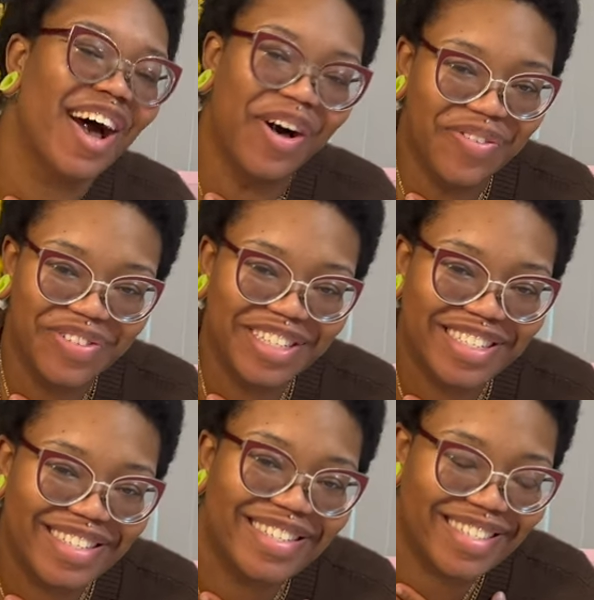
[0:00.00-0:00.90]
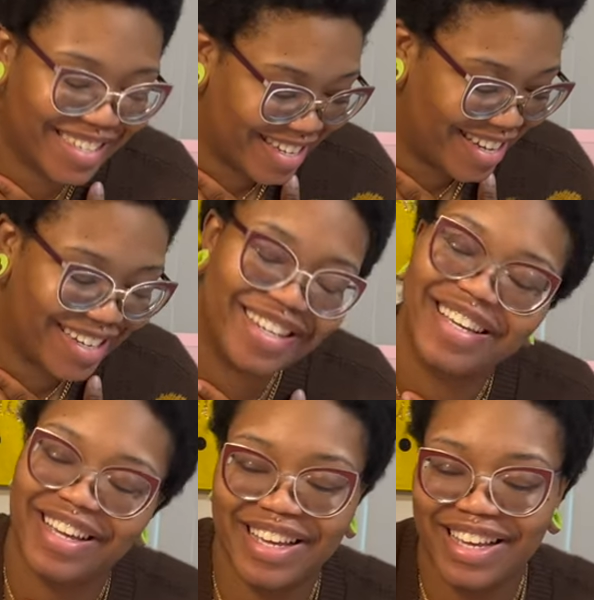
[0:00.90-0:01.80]
hopefully it looks good
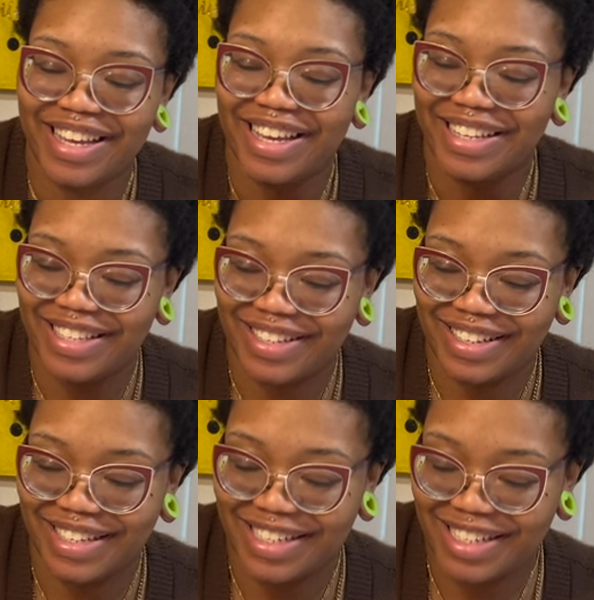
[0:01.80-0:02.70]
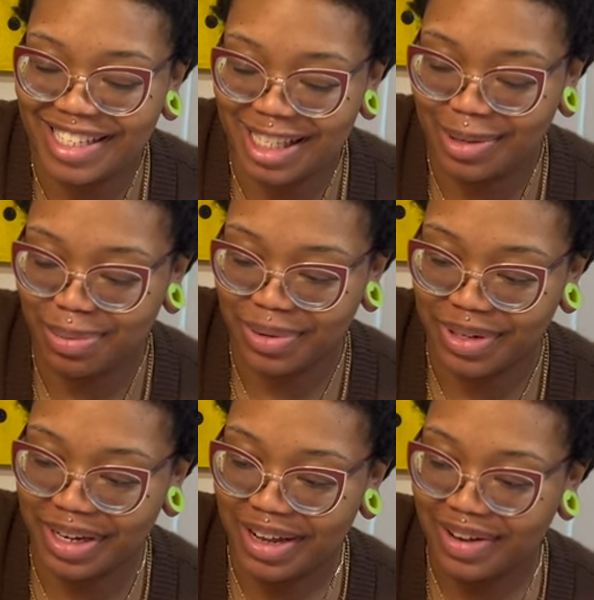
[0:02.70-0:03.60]
so let's just
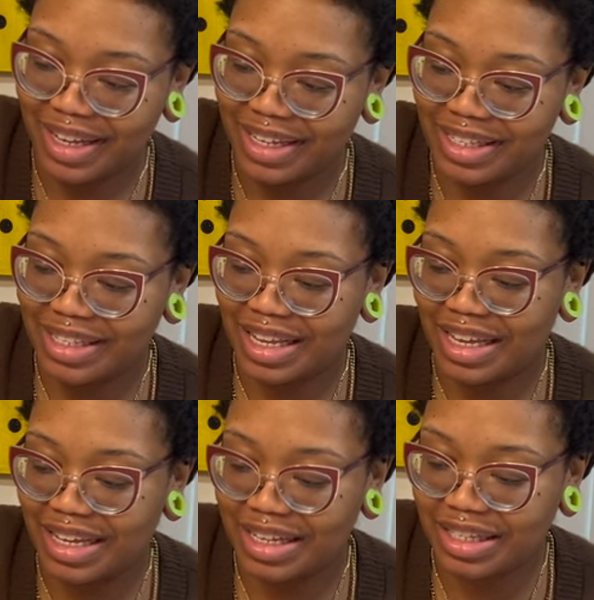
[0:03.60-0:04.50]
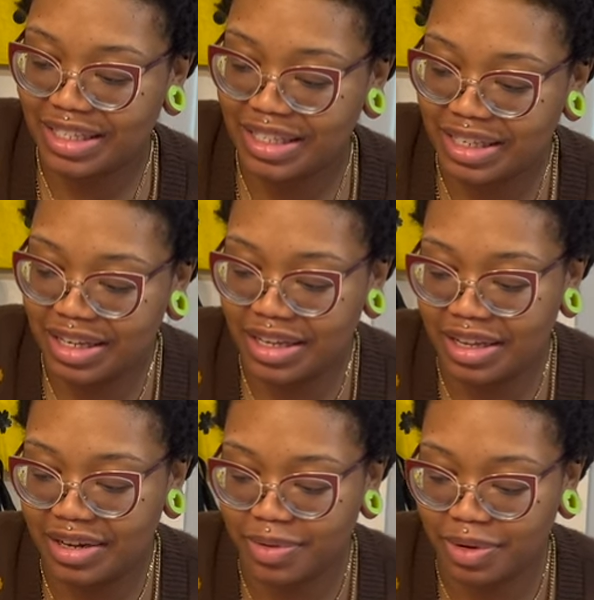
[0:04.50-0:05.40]
pull it out like it says and
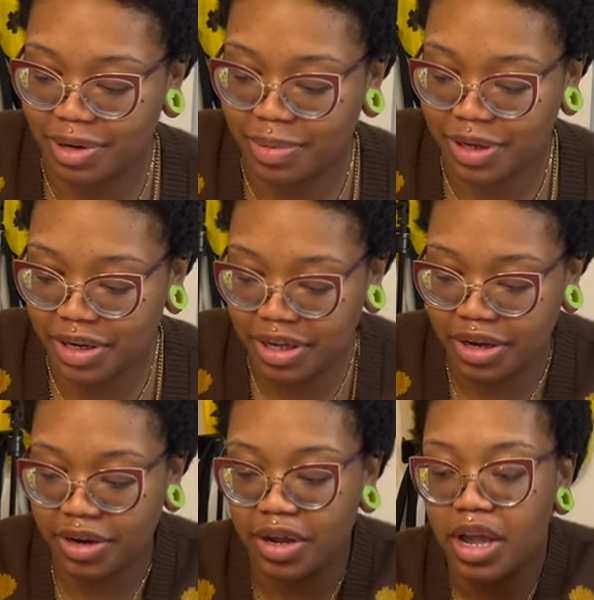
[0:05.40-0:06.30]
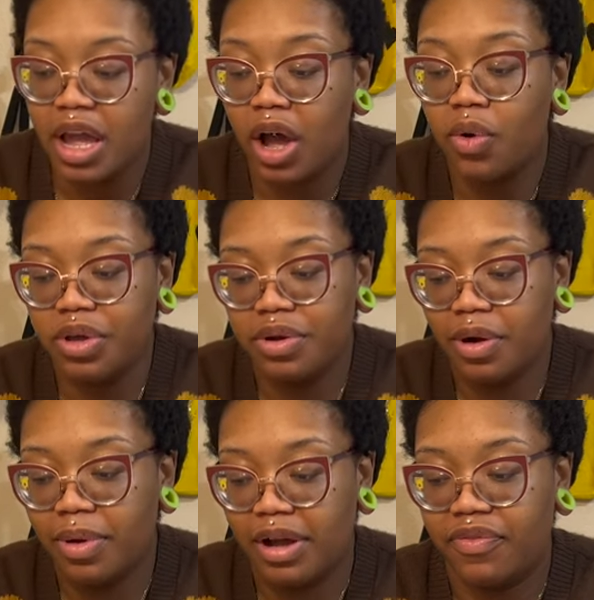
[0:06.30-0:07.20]
then we're gonna put it here oh you
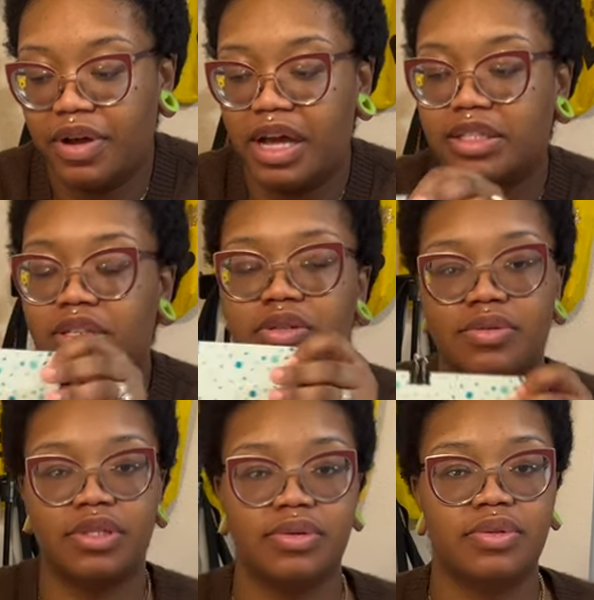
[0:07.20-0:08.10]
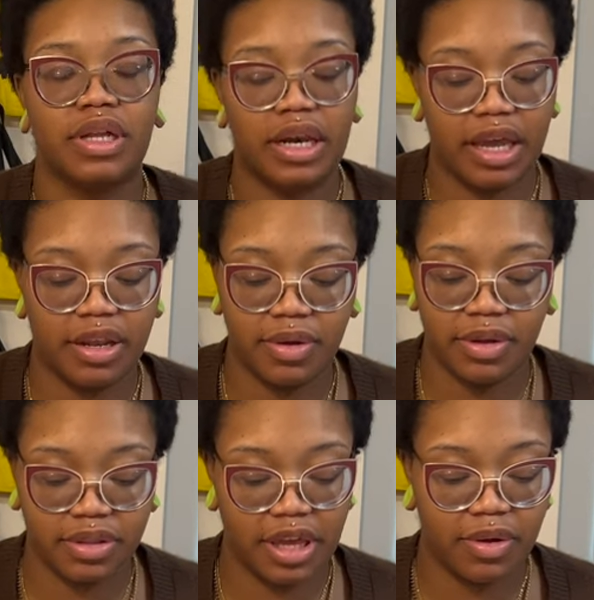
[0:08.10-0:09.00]
know what I forgot to do too the lady on
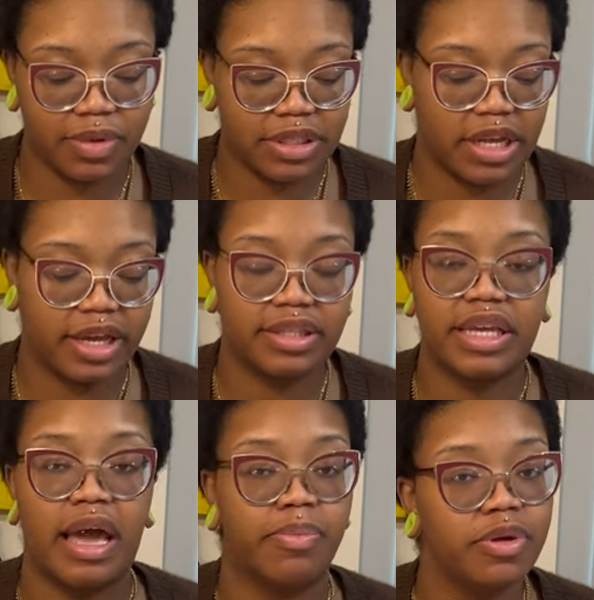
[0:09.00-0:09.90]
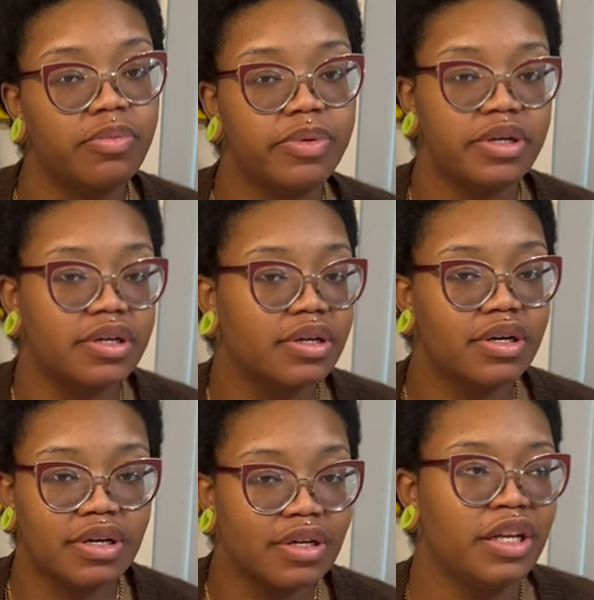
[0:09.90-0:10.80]
the thing was like tap your
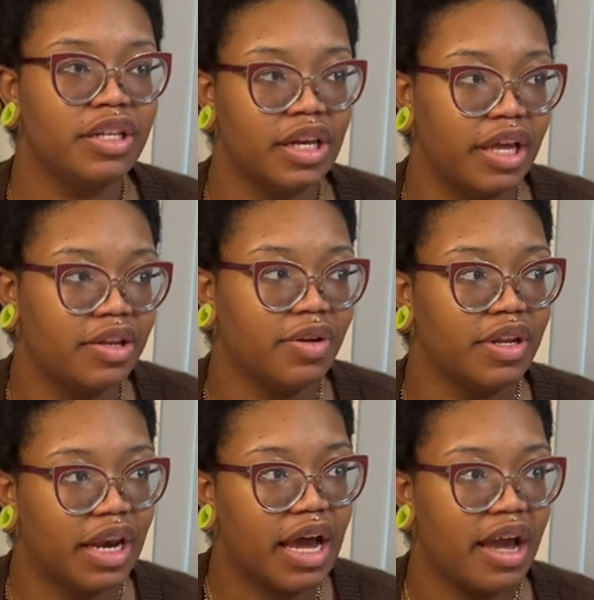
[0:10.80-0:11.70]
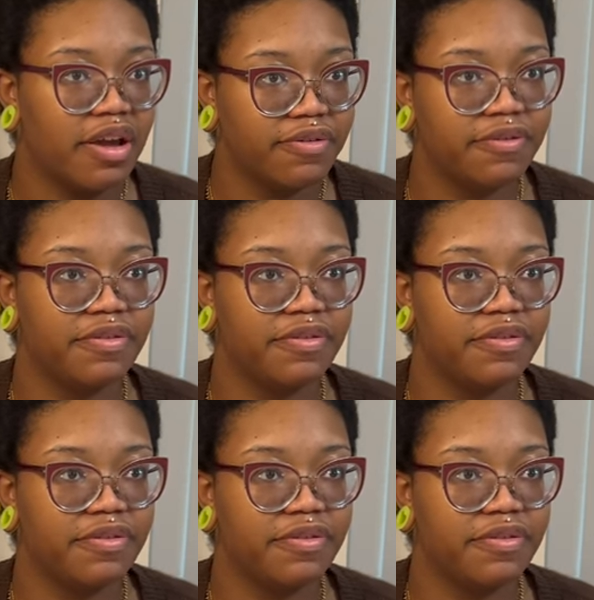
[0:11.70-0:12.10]
book the lady on the live